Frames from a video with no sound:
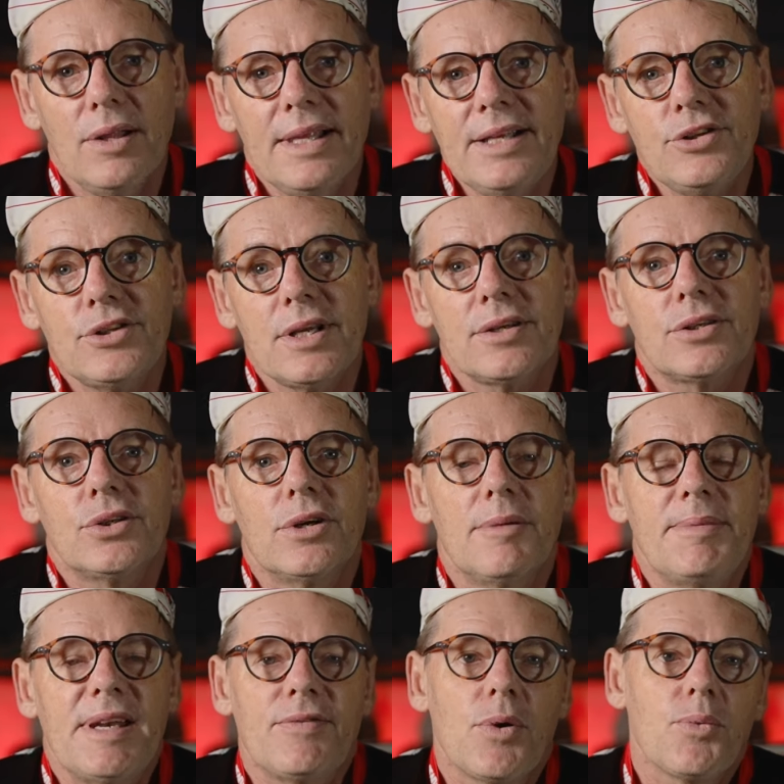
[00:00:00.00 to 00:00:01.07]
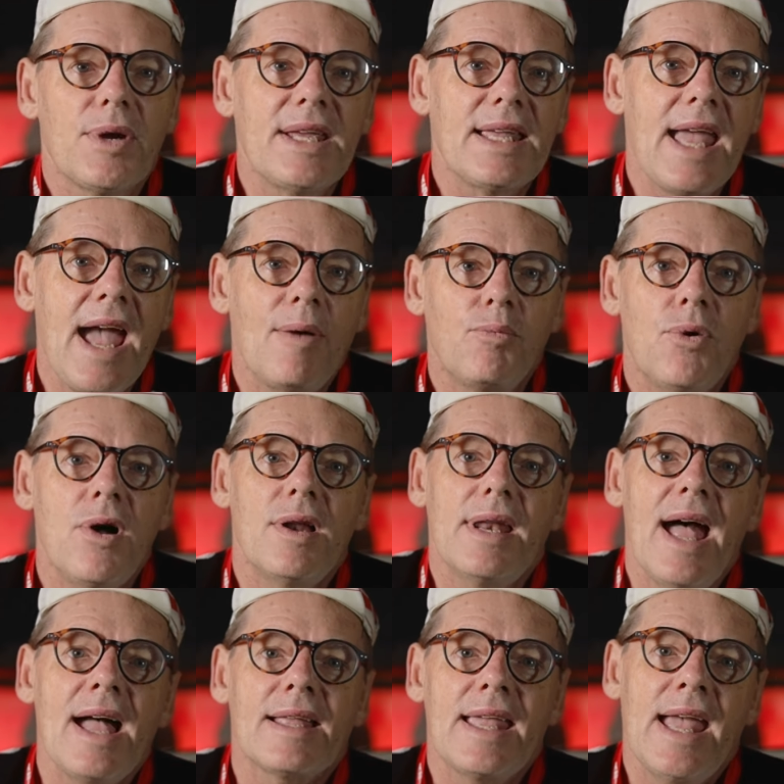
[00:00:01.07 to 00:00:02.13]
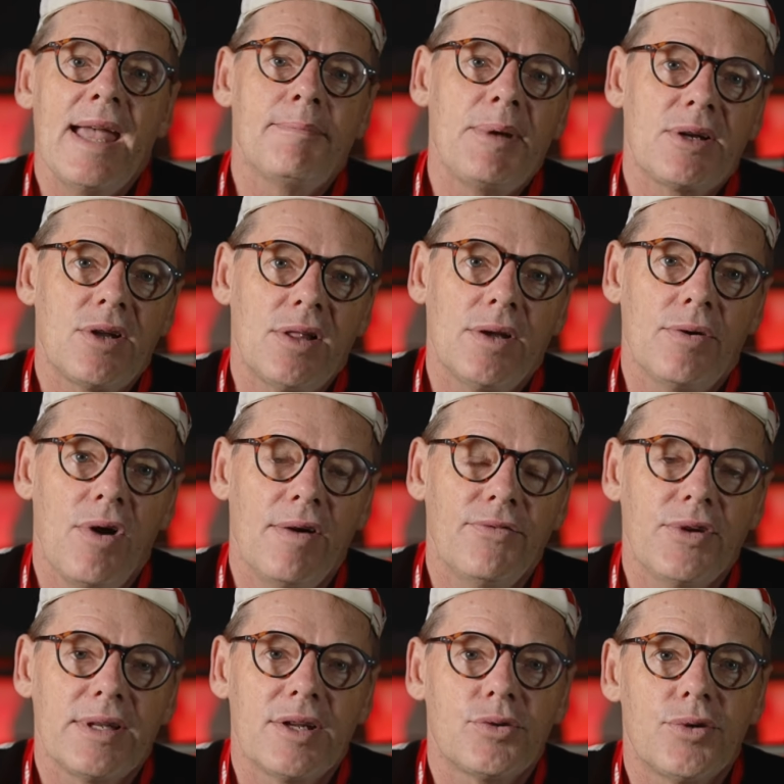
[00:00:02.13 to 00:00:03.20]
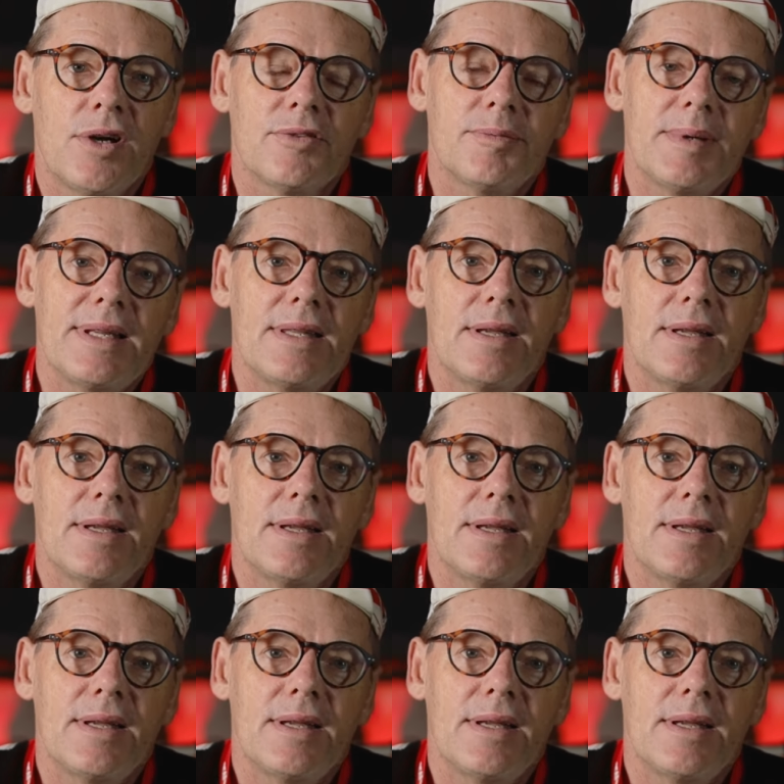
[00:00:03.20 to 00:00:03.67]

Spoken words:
let's just do a bit of a recap. What are Campagnolo offering the 12 speed?